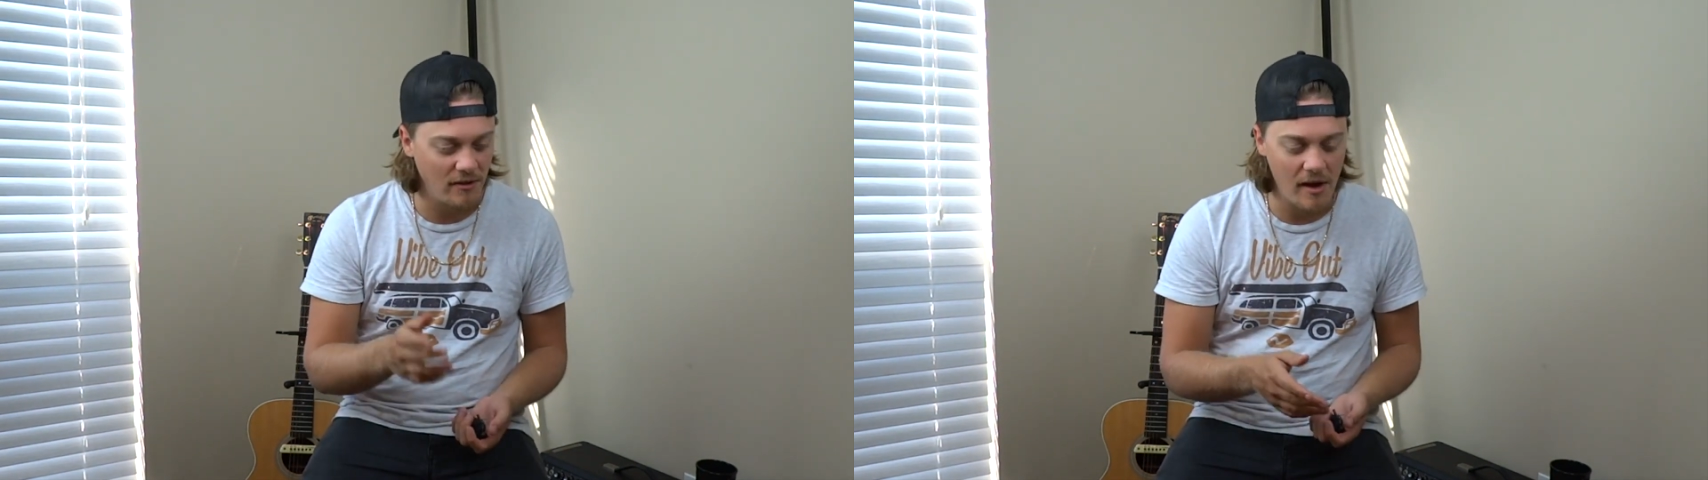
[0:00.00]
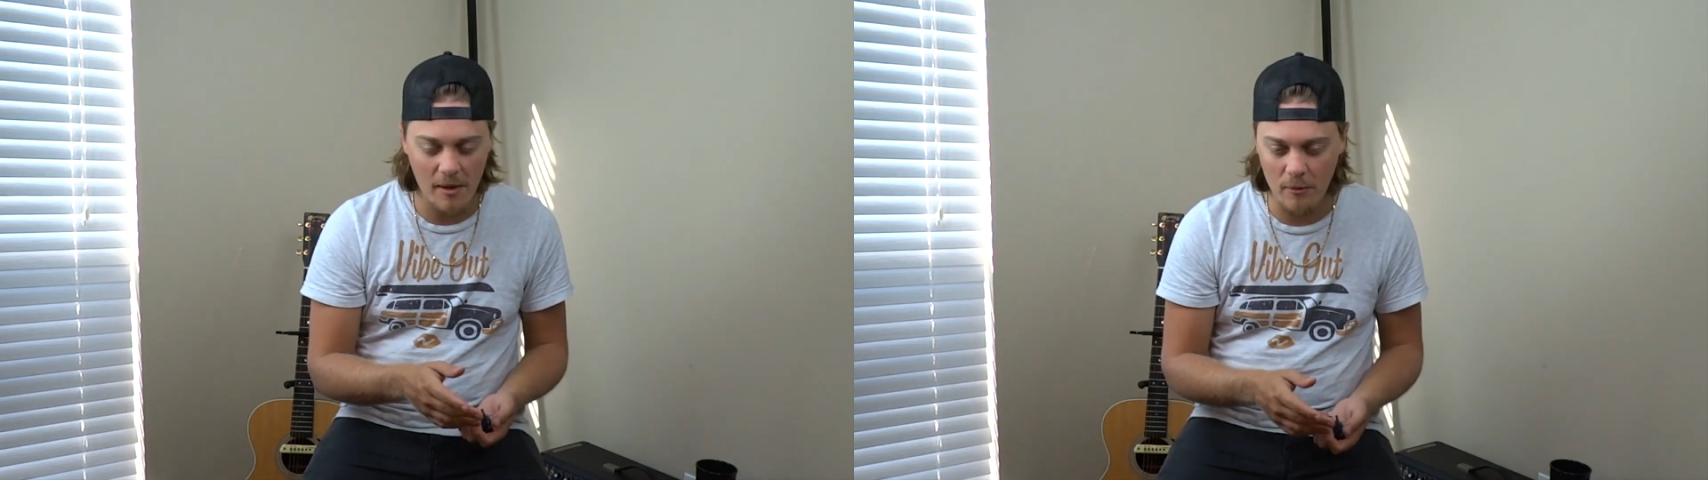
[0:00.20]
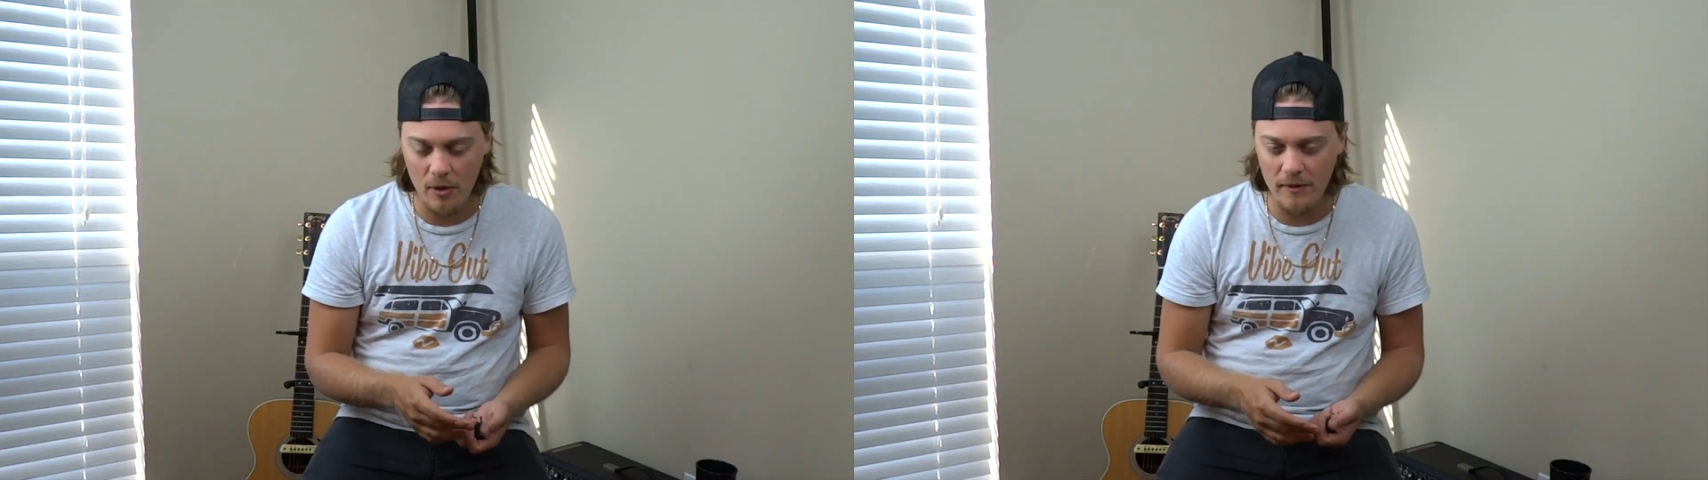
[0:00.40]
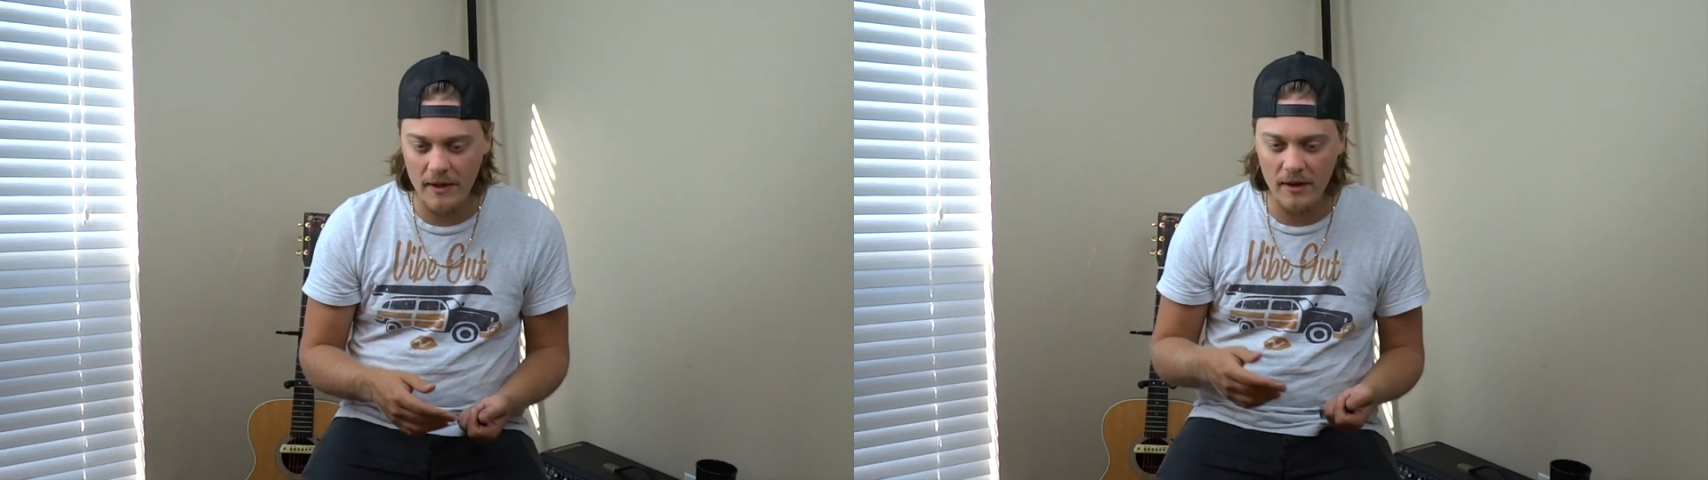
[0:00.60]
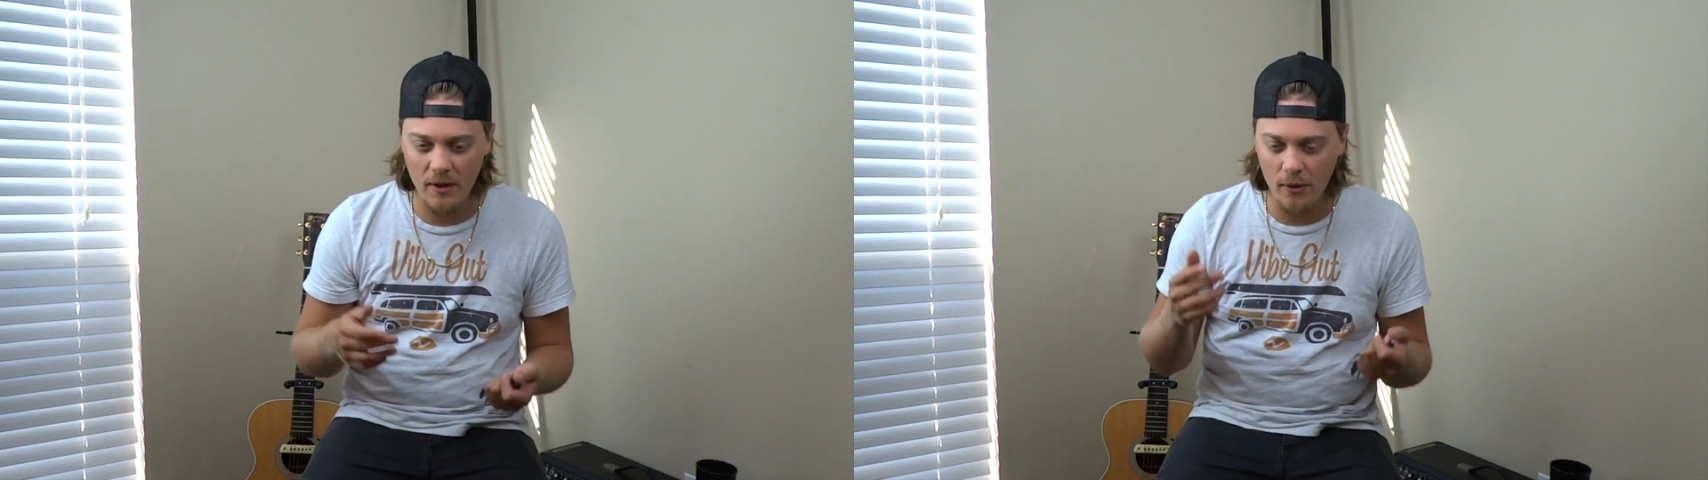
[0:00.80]
line
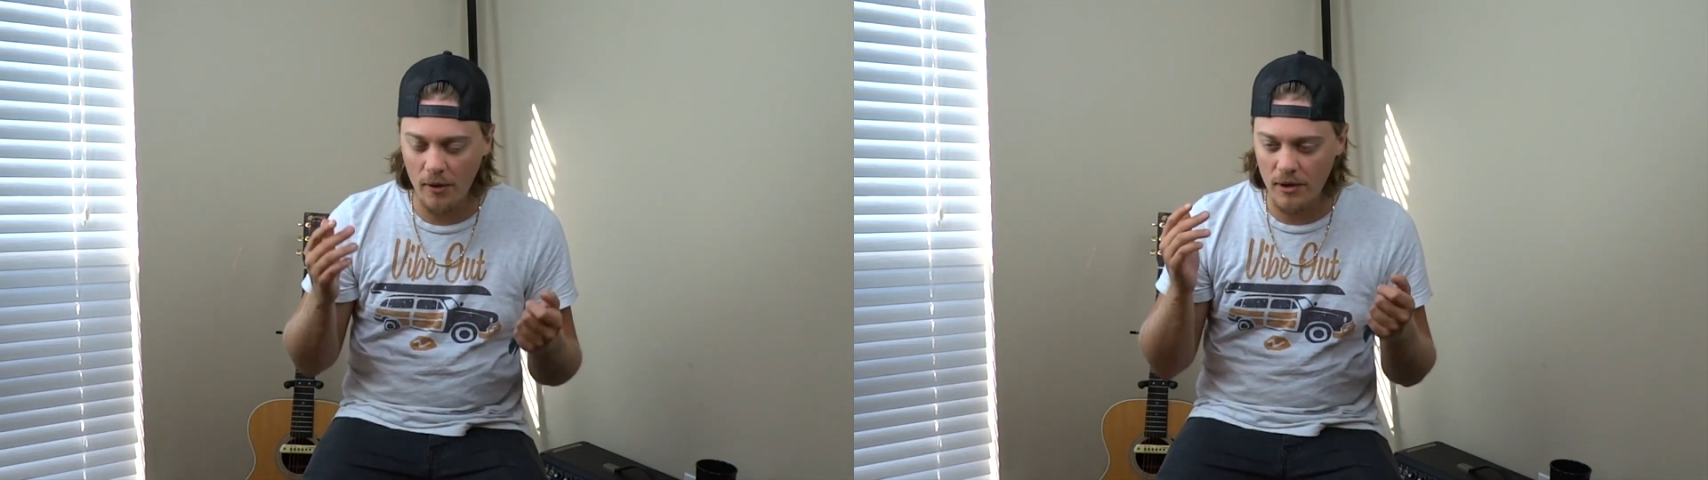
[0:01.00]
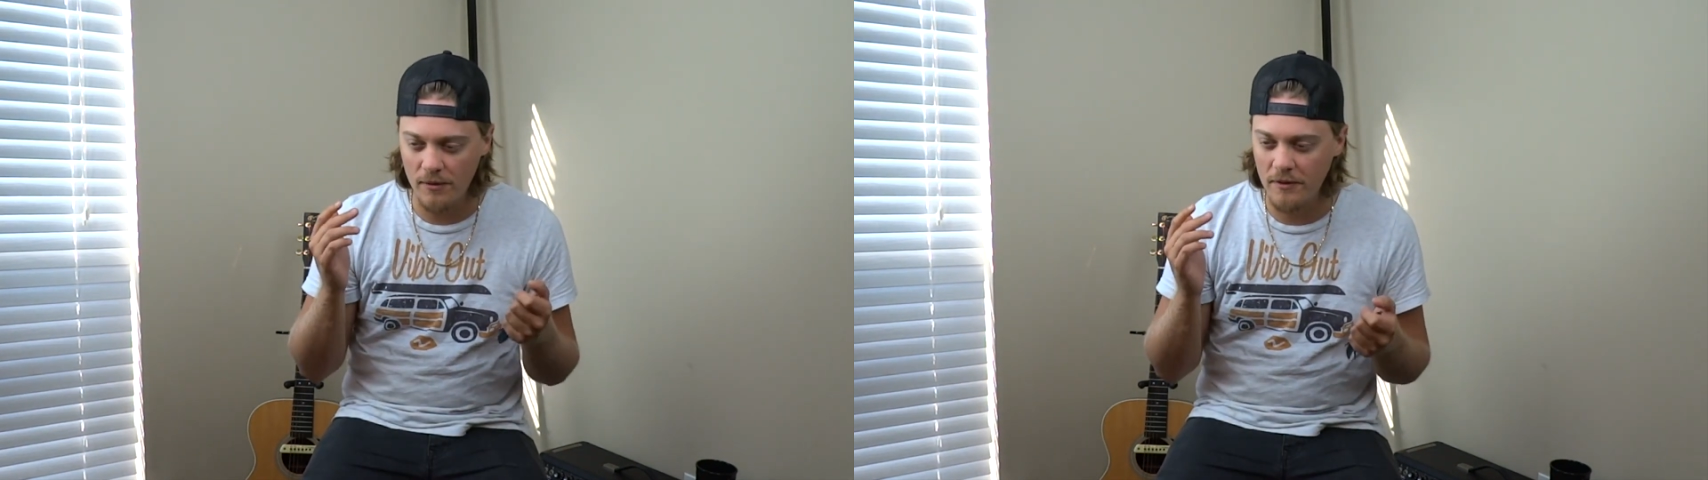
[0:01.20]
moving or you